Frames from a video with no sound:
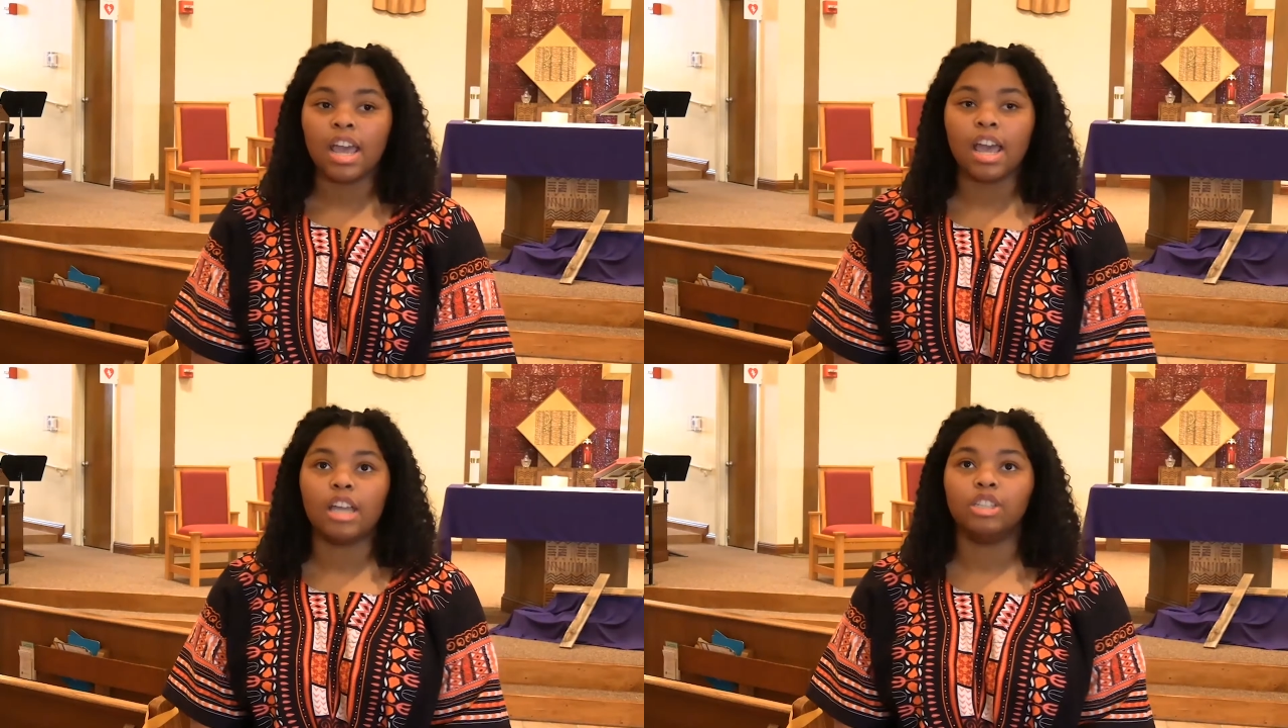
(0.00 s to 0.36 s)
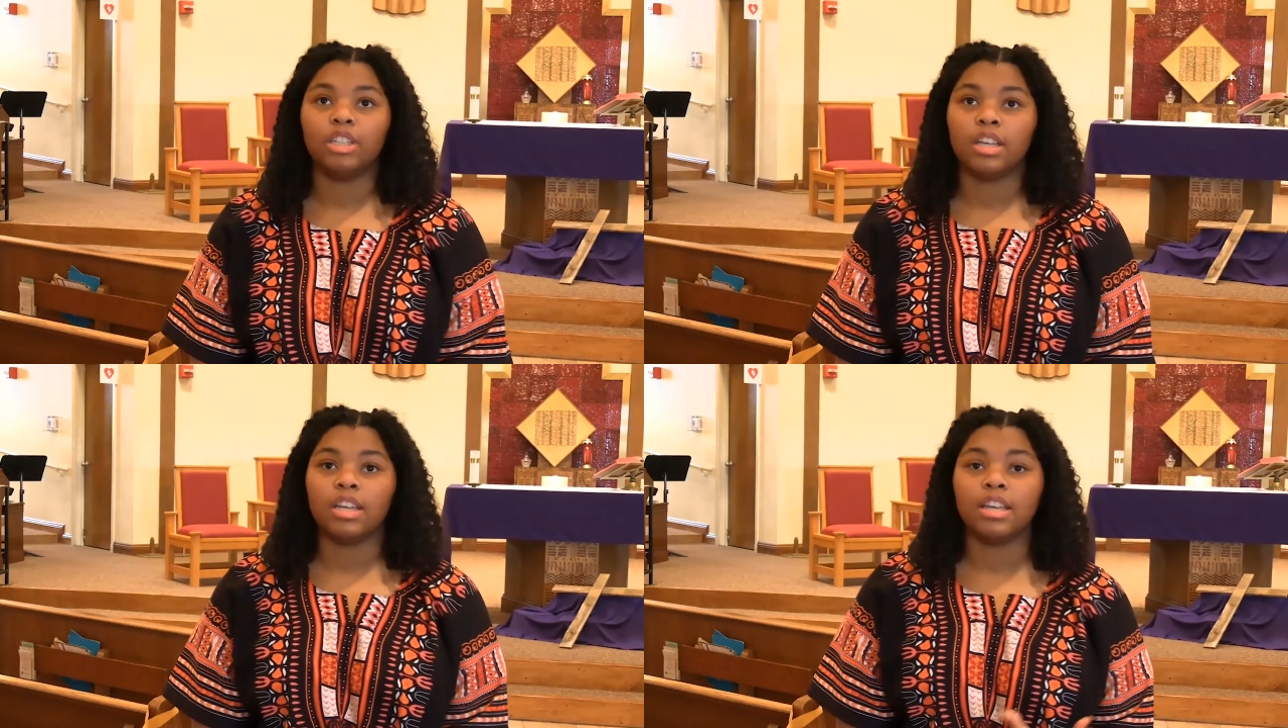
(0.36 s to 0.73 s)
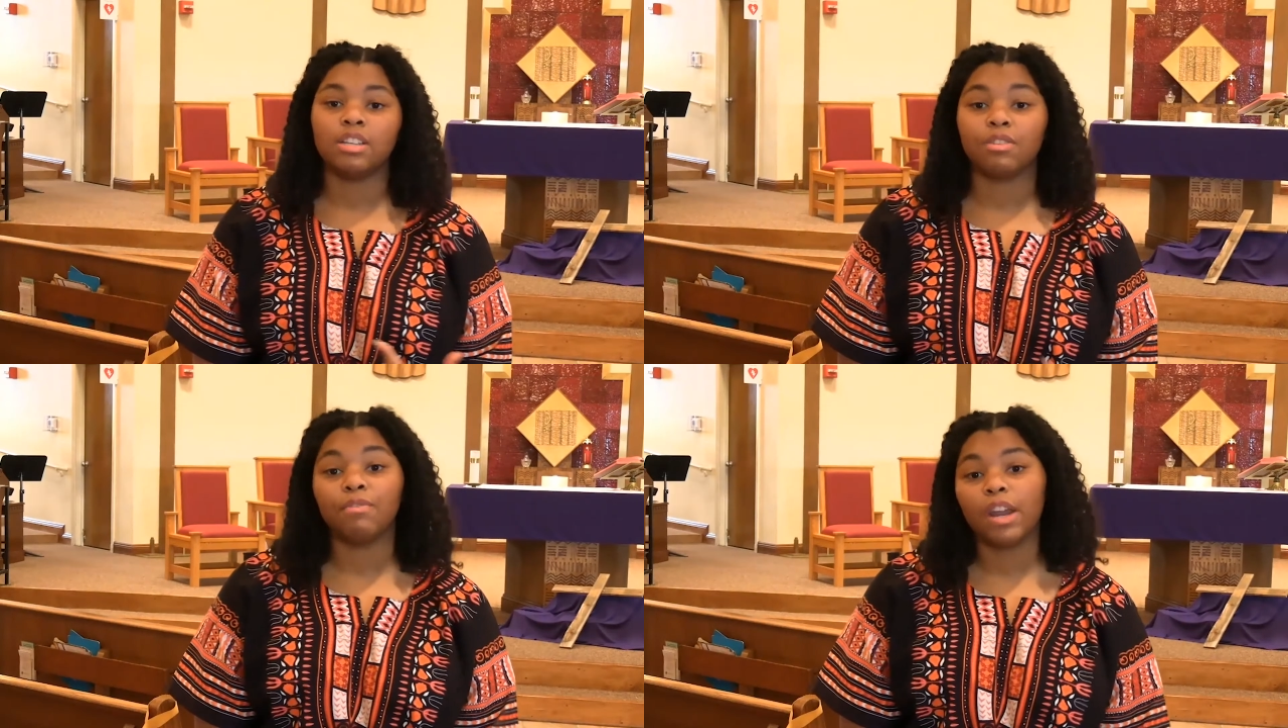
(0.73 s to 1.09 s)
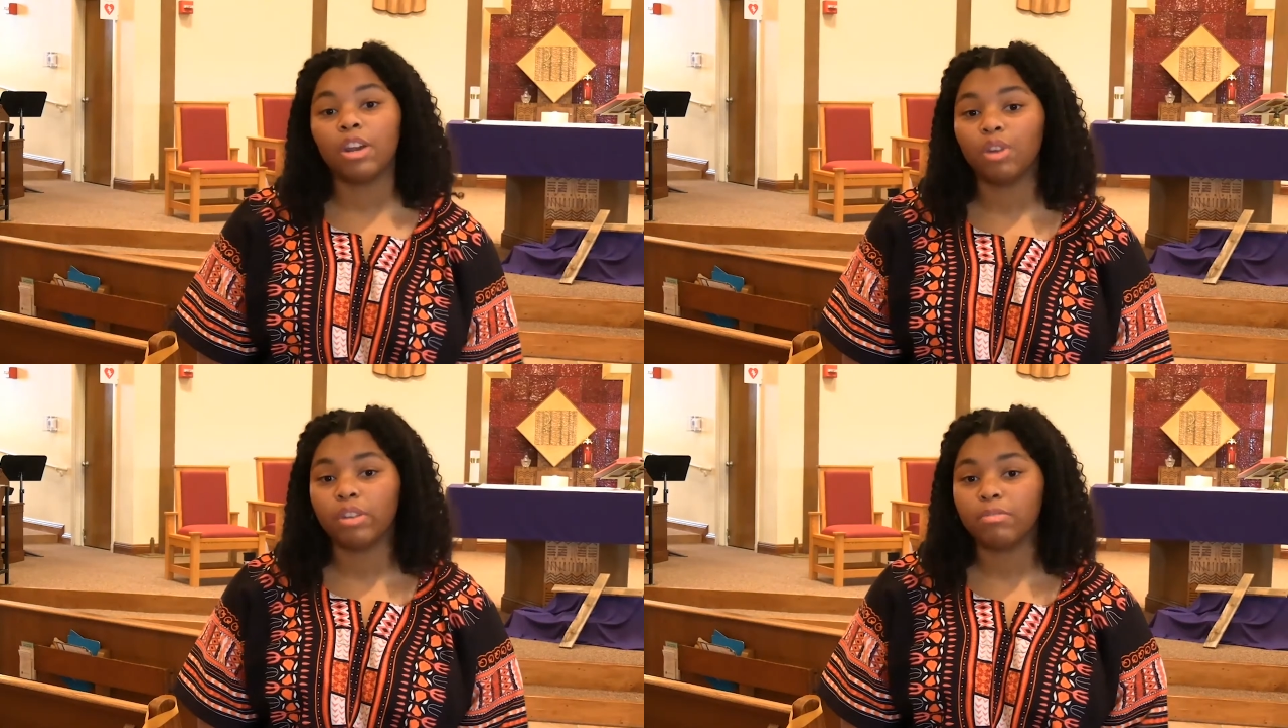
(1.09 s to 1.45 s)
She is a very
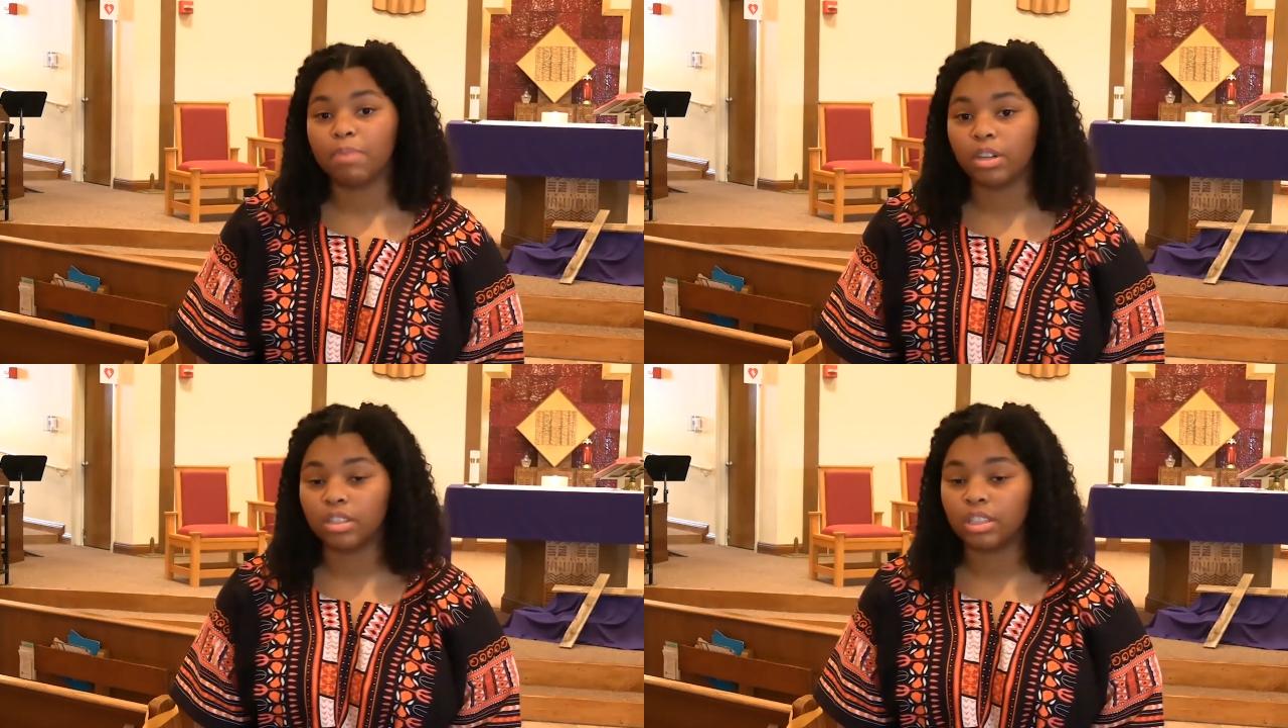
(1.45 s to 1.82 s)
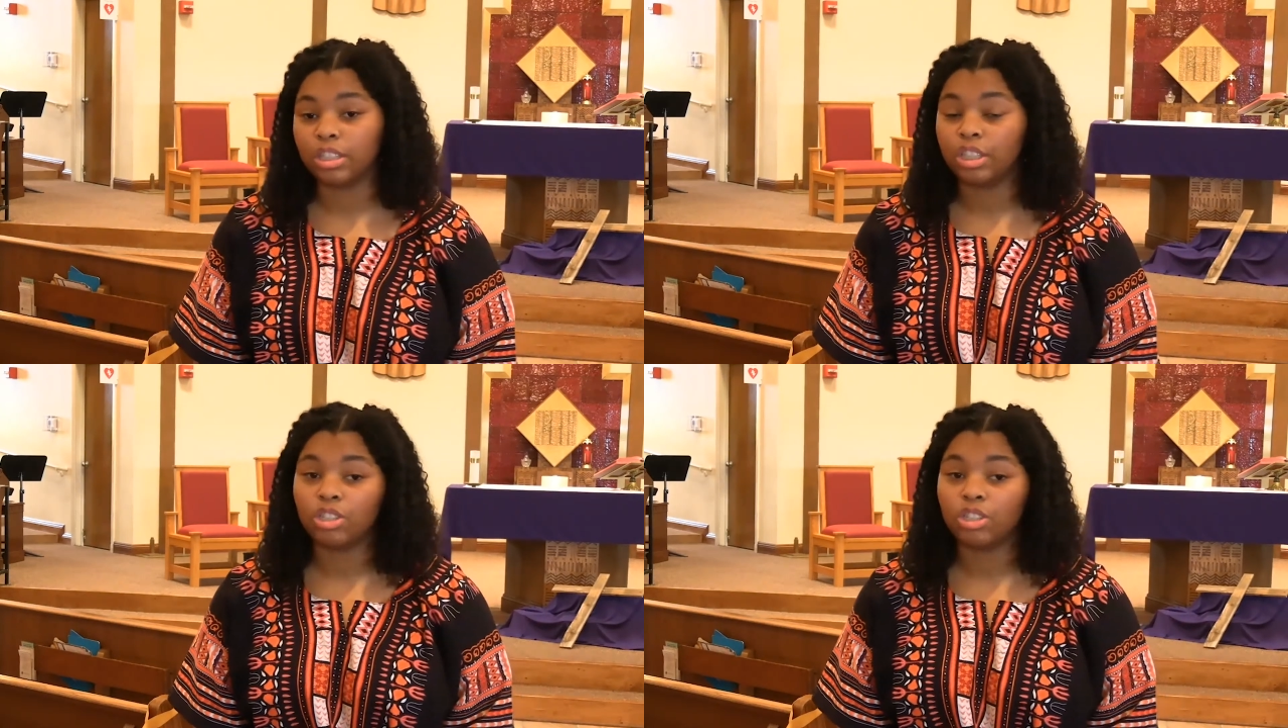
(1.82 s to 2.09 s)
creative person. She's